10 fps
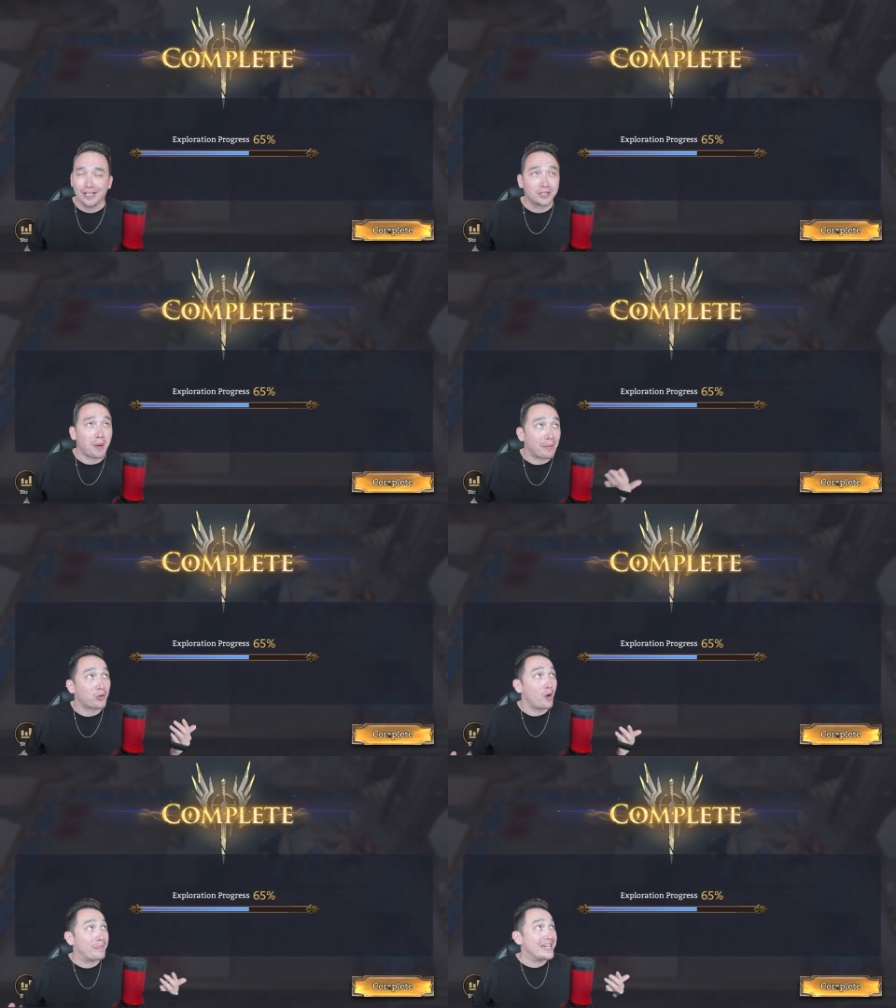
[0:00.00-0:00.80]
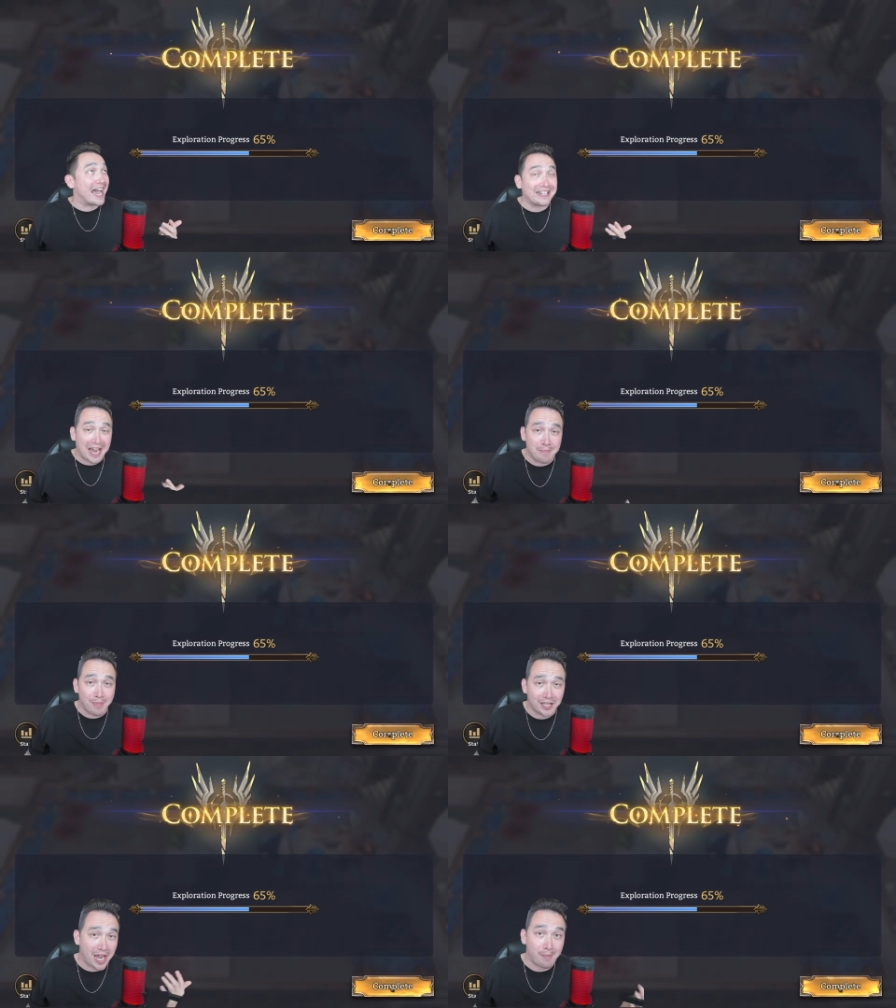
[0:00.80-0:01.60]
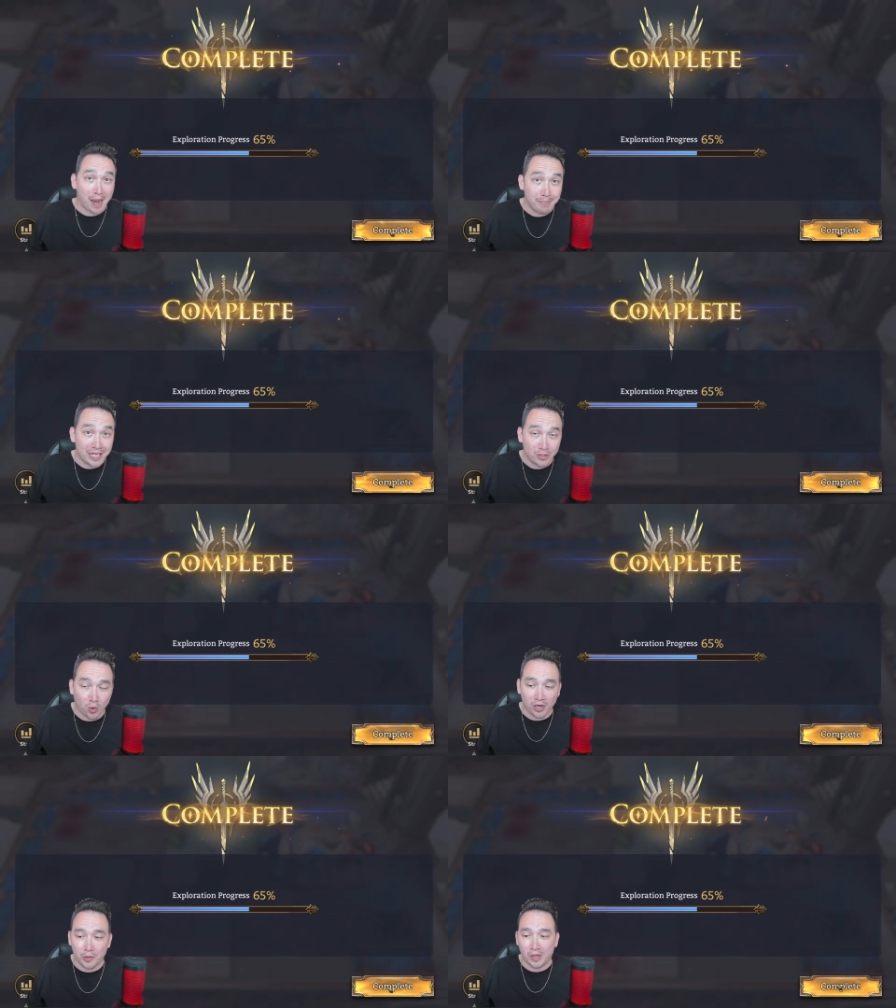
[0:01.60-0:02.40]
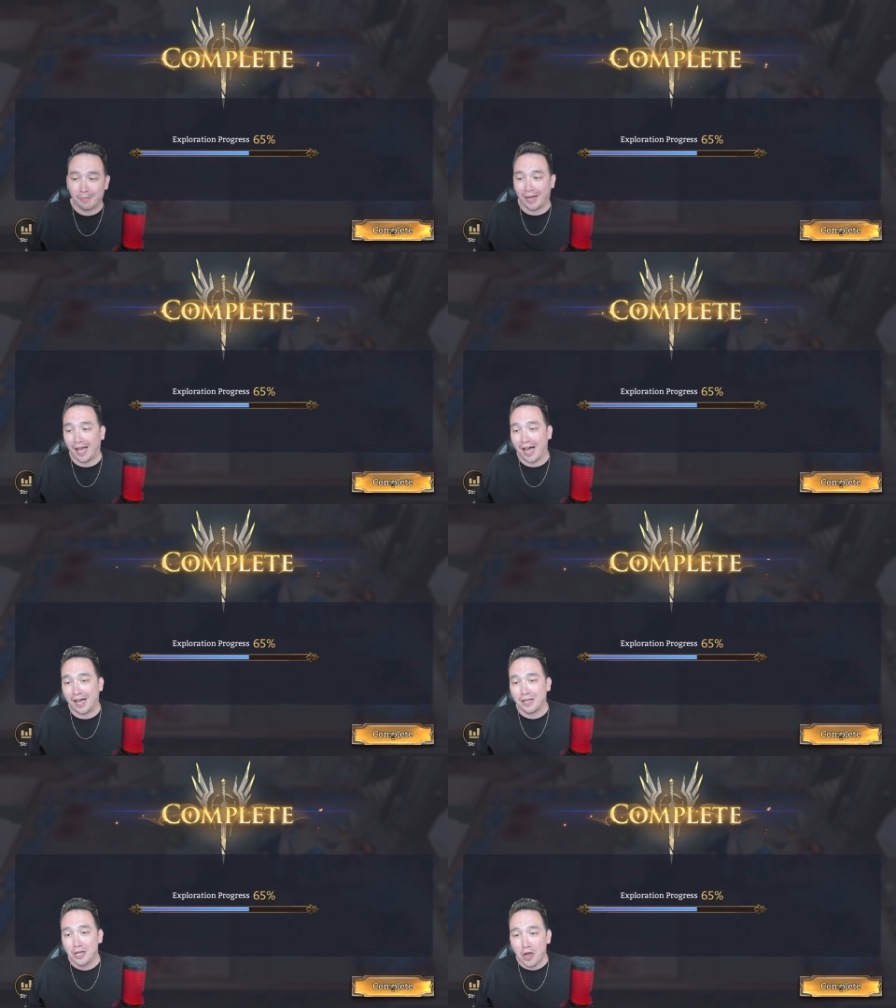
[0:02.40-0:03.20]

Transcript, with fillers: It's probably going to be nighttime by the time I beat Torodor, but uh,